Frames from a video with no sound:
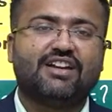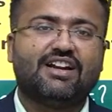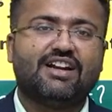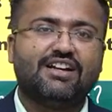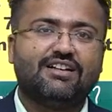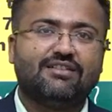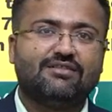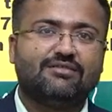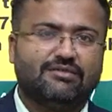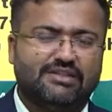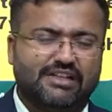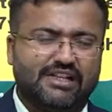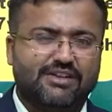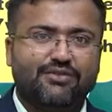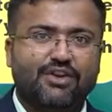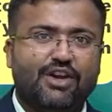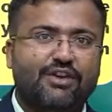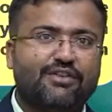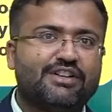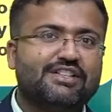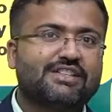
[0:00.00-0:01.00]
and if you
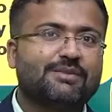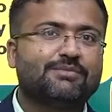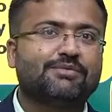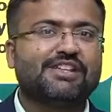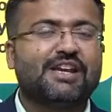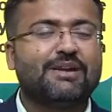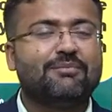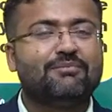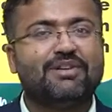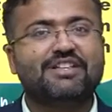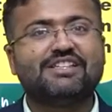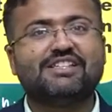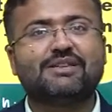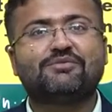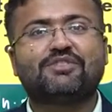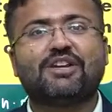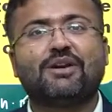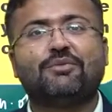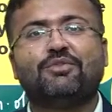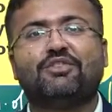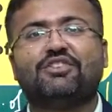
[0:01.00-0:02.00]
haven't subscribed, please
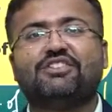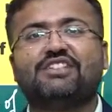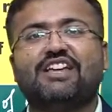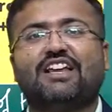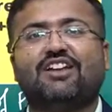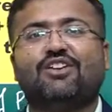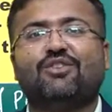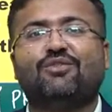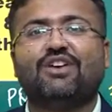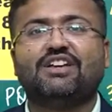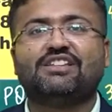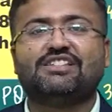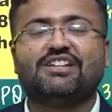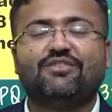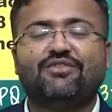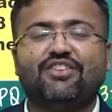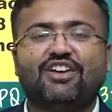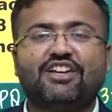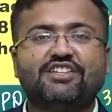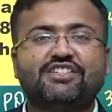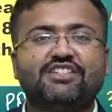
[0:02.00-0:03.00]
subscribe to the channel of Vyas
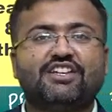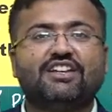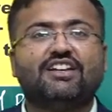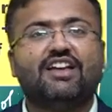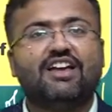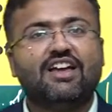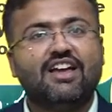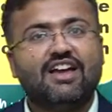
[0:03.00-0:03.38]
Edification.